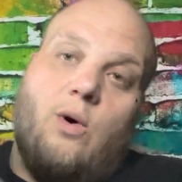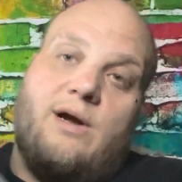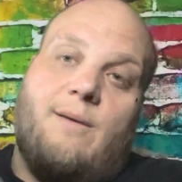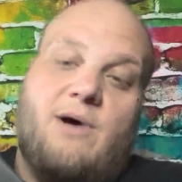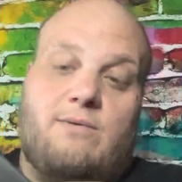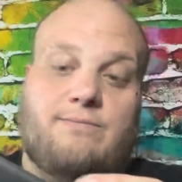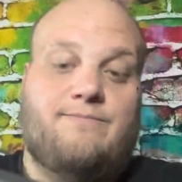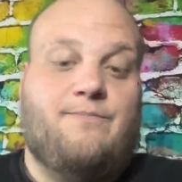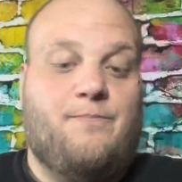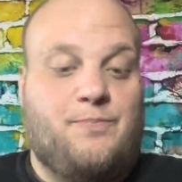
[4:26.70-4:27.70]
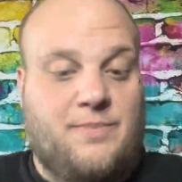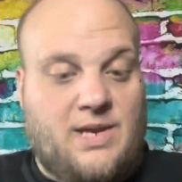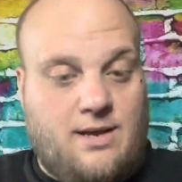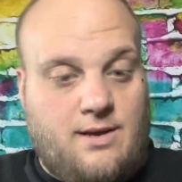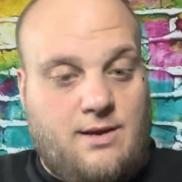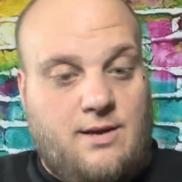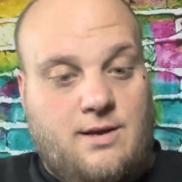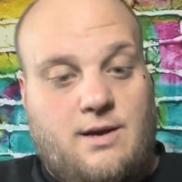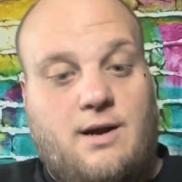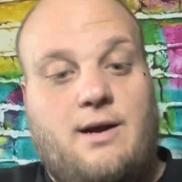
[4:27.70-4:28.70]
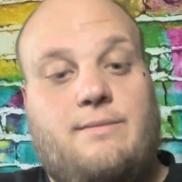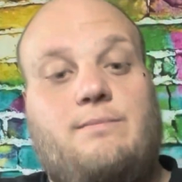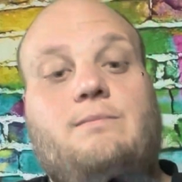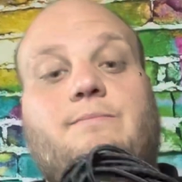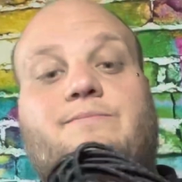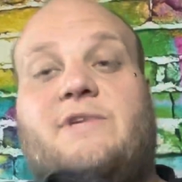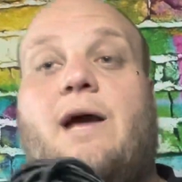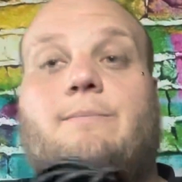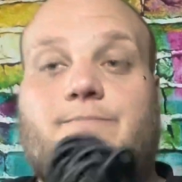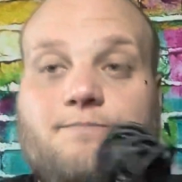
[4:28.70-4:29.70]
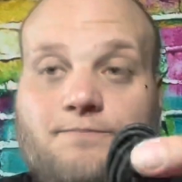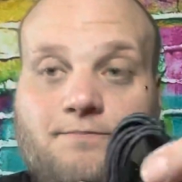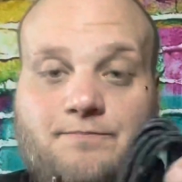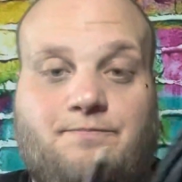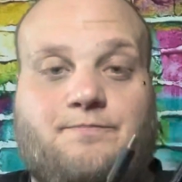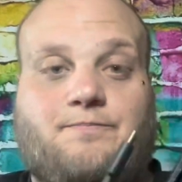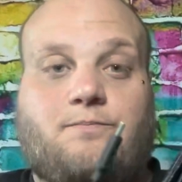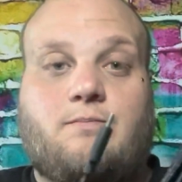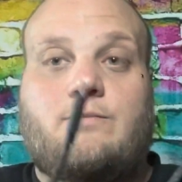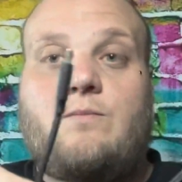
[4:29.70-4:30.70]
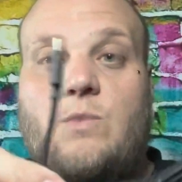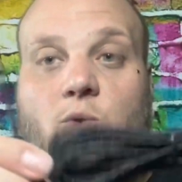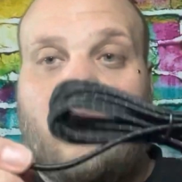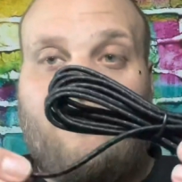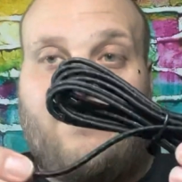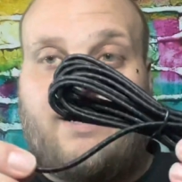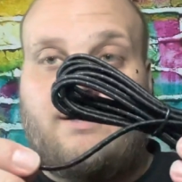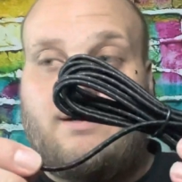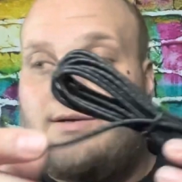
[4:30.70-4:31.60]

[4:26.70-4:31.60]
on. All right. Yep. What I figured,